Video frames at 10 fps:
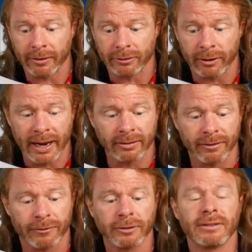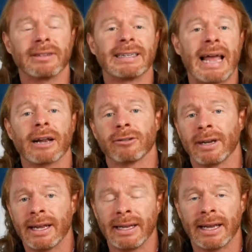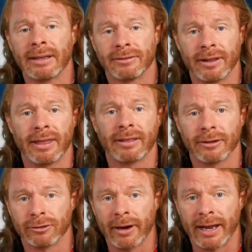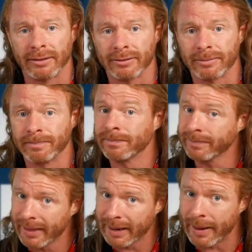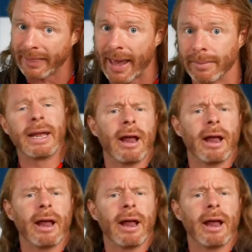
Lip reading: they're trans versus indoctrinating kids to think they're trans. Think about that.